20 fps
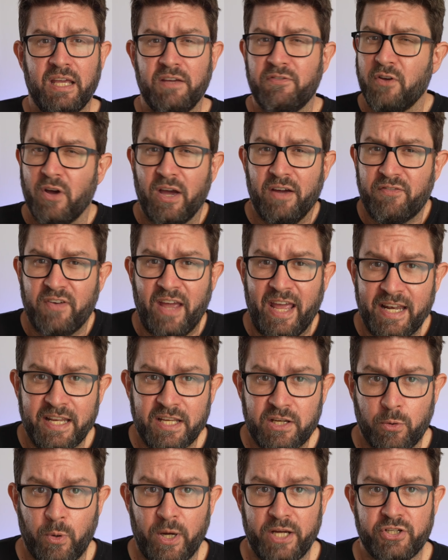If you have any
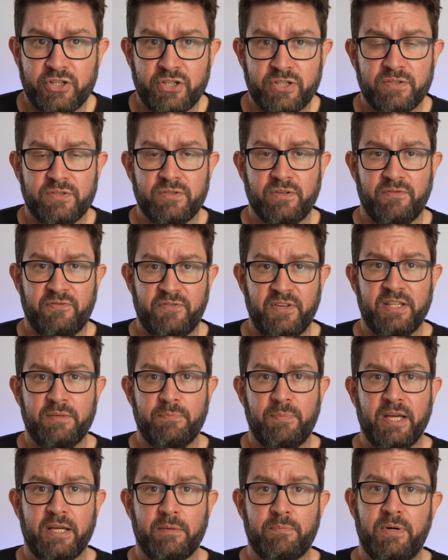questions or
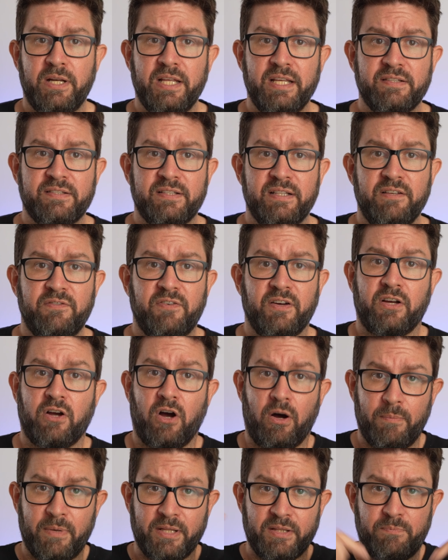feedback, please leave a
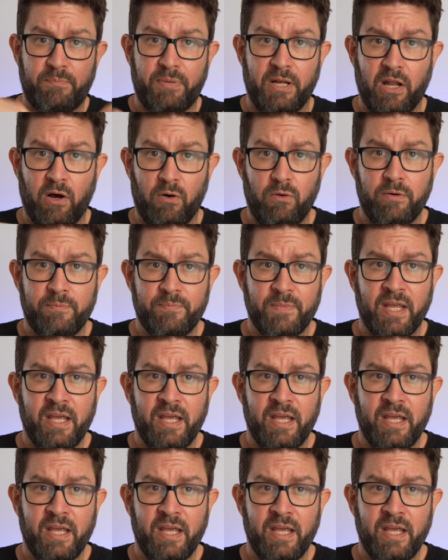comment below.